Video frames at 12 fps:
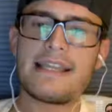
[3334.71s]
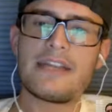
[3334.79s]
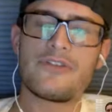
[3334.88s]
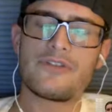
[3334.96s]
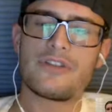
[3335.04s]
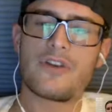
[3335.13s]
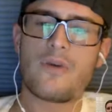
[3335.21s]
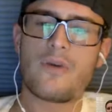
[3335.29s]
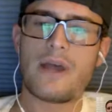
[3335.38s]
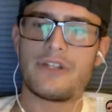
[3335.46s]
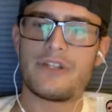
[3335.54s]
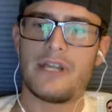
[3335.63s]
interesting
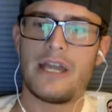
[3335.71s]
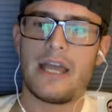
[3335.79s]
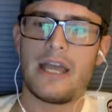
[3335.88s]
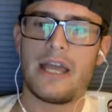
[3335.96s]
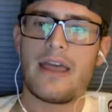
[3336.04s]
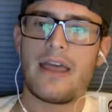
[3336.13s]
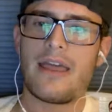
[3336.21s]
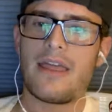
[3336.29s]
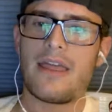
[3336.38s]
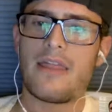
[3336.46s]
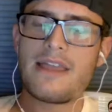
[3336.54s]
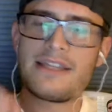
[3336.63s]
question.
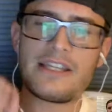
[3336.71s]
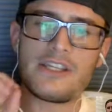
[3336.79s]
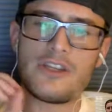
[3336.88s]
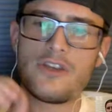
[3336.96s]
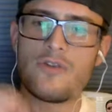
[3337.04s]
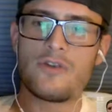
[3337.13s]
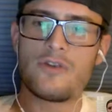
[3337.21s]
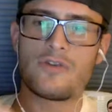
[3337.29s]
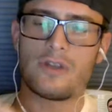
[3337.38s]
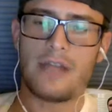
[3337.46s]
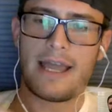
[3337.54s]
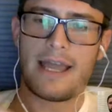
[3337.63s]
This is huge
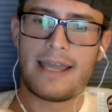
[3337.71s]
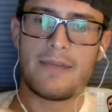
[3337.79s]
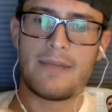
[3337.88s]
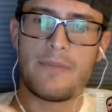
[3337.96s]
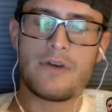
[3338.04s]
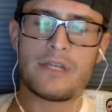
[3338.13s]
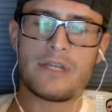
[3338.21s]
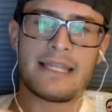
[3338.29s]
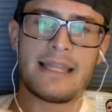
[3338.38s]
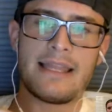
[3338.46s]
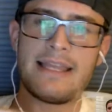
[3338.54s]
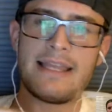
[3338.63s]
for Lane because
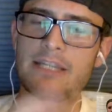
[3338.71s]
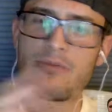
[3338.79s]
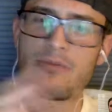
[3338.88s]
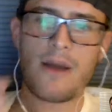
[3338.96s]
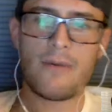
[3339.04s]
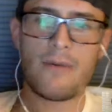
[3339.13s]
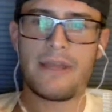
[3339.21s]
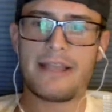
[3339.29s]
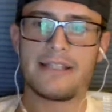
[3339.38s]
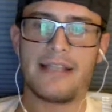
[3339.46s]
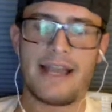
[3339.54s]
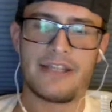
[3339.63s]
this is probably
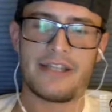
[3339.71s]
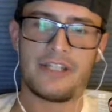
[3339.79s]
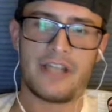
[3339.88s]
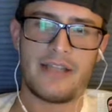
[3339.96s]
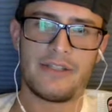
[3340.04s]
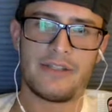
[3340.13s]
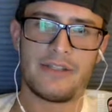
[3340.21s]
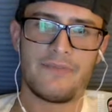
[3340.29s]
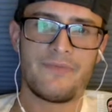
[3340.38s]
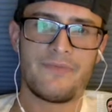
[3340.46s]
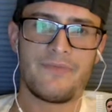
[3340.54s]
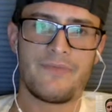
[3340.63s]
his last chance.
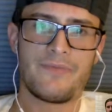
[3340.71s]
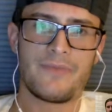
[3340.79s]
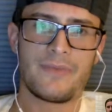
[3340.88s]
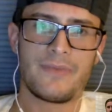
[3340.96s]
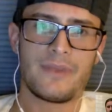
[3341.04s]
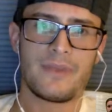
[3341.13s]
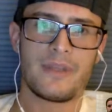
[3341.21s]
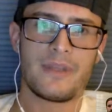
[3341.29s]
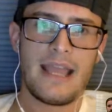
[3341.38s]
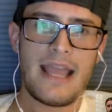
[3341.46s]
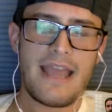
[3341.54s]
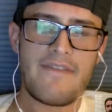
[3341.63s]

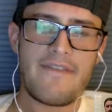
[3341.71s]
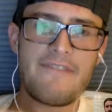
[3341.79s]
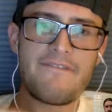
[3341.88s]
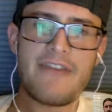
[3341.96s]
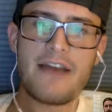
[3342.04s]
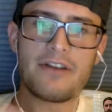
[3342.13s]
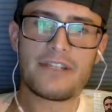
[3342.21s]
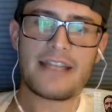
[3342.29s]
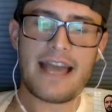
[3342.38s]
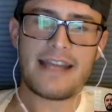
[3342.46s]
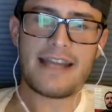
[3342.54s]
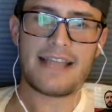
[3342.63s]
If he fails
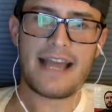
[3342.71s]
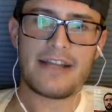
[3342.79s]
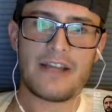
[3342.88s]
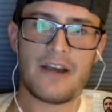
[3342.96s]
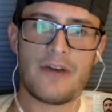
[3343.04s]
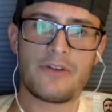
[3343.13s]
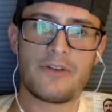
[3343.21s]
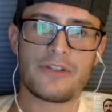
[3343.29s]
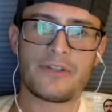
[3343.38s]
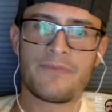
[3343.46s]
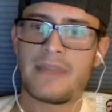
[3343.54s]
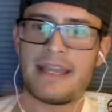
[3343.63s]
again as a head coach,
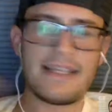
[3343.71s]
he's